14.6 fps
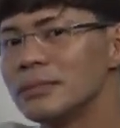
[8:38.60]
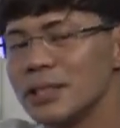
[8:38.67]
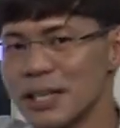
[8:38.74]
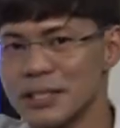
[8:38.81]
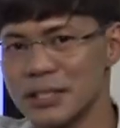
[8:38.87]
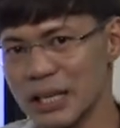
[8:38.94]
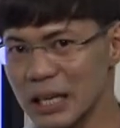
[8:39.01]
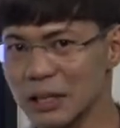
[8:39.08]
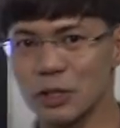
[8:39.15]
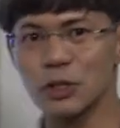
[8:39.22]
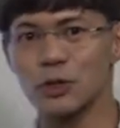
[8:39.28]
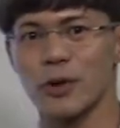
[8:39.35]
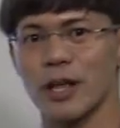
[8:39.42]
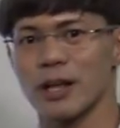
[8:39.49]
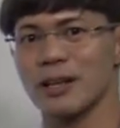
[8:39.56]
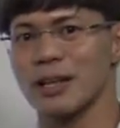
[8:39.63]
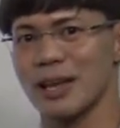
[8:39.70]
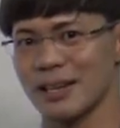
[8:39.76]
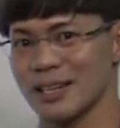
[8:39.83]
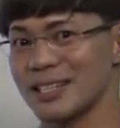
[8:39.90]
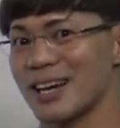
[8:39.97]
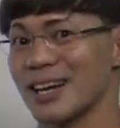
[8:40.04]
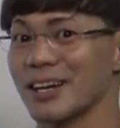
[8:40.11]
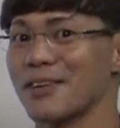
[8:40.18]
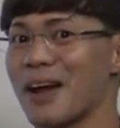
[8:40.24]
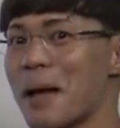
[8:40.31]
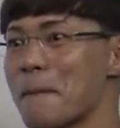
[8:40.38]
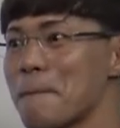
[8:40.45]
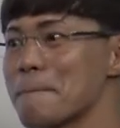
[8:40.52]
is illustrated in a
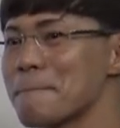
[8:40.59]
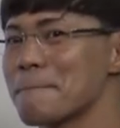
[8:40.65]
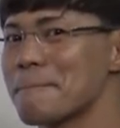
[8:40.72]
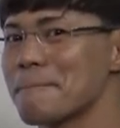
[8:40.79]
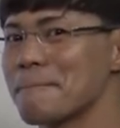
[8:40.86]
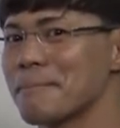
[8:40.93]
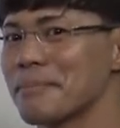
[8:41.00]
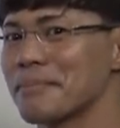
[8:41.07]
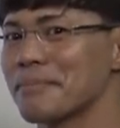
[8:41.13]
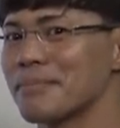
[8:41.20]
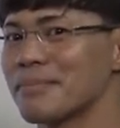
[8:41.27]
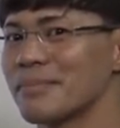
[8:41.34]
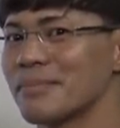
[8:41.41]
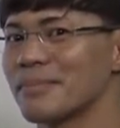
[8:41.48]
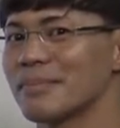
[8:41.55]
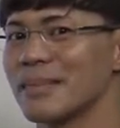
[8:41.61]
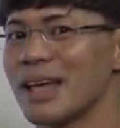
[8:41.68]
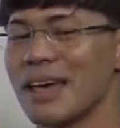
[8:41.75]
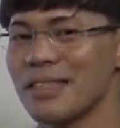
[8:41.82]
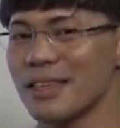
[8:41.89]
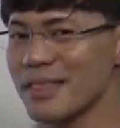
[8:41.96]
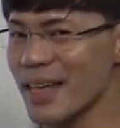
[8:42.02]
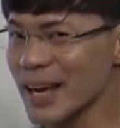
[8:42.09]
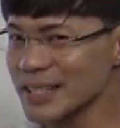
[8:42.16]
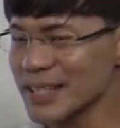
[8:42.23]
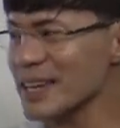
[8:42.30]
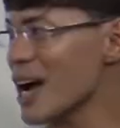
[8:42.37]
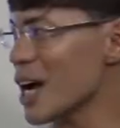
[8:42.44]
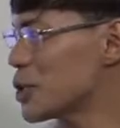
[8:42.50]
diagram. And the next
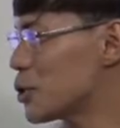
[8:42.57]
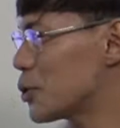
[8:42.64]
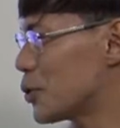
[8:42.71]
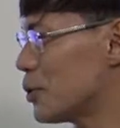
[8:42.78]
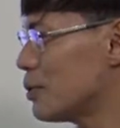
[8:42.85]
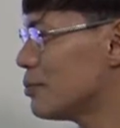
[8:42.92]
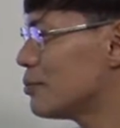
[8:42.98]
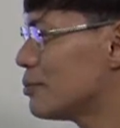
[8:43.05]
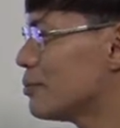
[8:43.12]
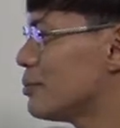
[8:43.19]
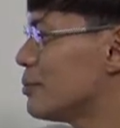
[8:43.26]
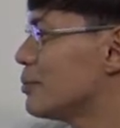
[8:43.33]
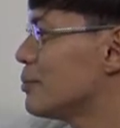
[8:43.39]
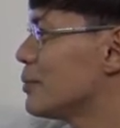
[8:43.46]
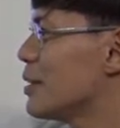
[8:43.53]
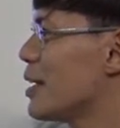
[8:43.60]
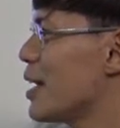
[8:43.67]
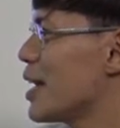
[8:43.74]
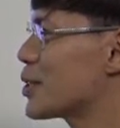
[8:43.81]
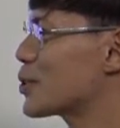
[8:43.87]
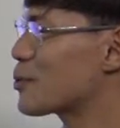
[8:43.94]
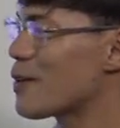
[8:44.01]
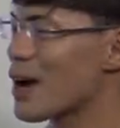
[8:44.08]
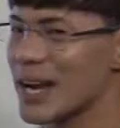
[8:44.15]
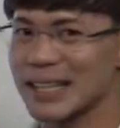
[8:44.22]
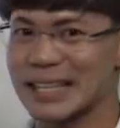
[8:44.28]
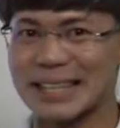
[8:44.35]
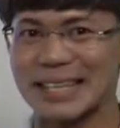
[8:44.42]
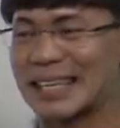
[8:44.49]
thing I do is
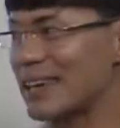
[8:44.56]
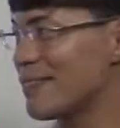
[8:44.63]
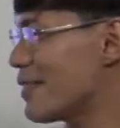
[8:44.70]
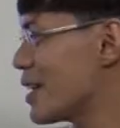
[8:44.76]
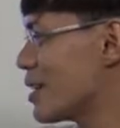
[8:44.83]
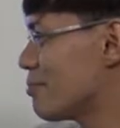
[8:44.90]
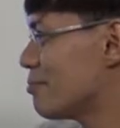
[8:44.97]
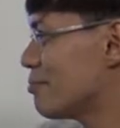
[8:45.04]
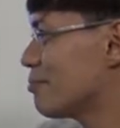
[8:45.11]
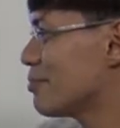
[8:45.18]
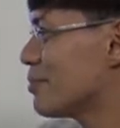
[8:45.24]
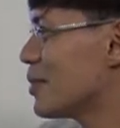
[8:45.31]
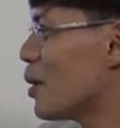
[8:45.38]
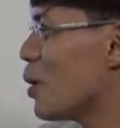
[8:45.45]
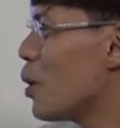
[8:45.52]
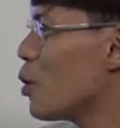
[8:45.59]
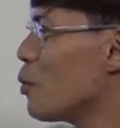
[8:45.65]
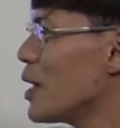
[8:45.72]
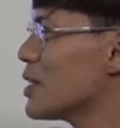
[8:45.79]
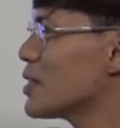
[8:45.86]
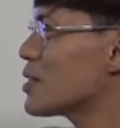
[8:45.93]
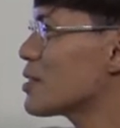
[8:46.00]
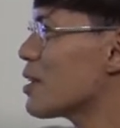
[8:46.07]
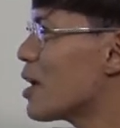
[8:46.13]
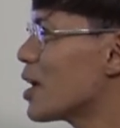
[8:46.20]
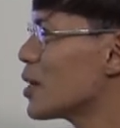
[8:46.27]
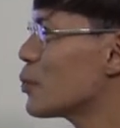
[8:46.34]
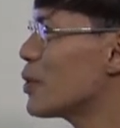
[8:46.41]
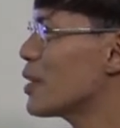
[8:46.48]
write the given. Always
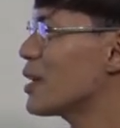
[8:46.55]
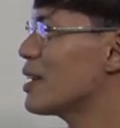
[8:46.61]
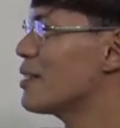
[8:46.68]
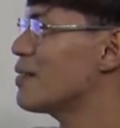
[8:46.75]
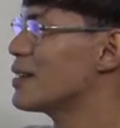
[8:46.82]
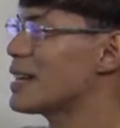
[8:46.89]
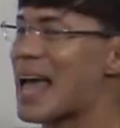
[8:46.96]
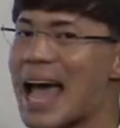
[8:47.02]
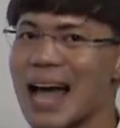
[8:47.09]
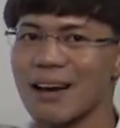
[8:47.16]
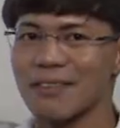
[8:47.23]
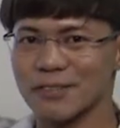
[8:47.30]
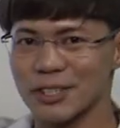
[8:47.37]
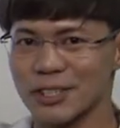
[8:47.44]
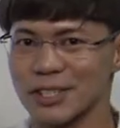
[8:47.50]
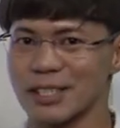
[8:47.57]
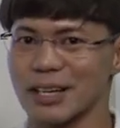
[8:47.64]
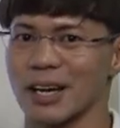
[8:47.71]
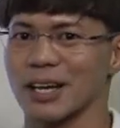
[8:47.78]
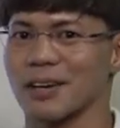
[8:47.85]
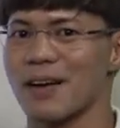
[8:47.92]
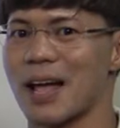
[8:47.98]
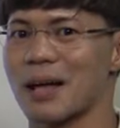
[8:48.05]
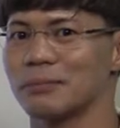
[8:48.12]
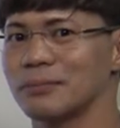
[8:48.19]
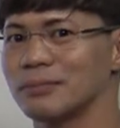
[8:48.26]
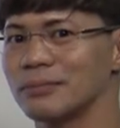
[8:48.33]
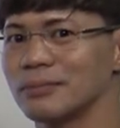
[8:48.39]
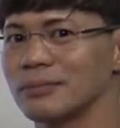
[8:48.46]
start with a given after the diagram,
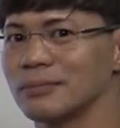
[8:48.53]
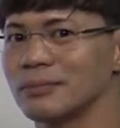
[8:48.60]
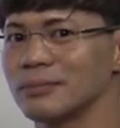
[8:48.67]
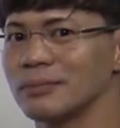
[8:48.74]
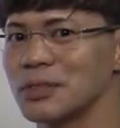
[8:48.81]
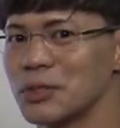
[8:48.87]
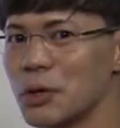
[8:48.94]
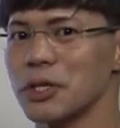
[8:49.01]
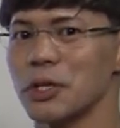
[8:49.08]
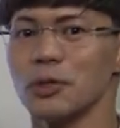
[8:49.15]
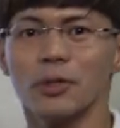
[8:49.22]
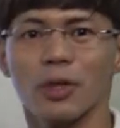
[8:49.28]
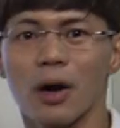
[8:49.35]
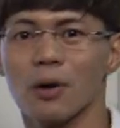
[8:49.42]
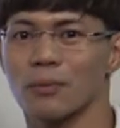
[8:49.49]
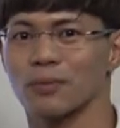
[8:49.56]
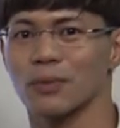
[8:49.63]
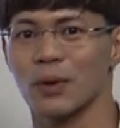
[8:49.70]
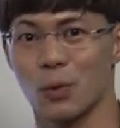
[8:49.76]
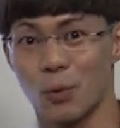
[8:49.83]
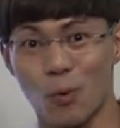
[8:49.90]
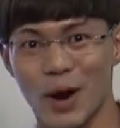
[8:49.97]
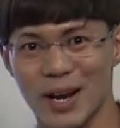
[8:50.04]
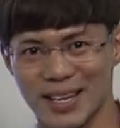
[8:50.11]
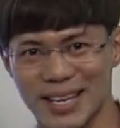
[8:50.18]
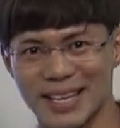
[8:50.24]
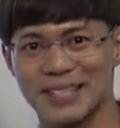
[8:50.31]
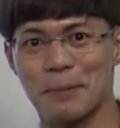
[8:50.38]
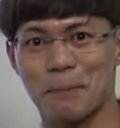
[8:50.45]
so you know what
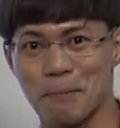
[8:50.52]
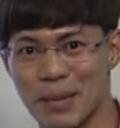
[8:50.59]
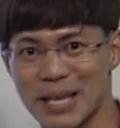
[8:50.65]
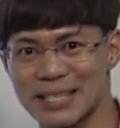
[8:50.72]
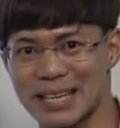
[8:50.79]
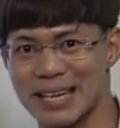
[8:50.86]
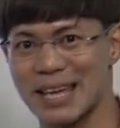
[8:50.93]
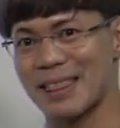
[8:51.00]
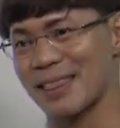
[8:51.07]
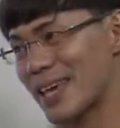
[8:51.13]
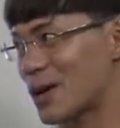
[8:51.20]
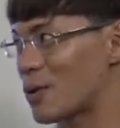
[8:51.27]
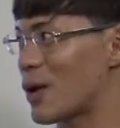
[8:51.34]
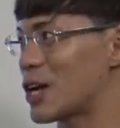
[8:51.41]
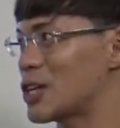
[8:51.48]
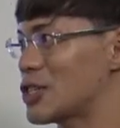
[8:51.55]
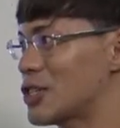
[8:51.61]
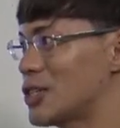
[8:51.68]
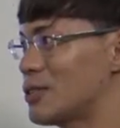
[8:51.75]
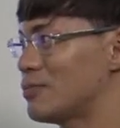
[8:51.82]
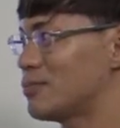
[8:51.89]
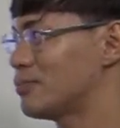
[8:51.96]
is missing in the equation.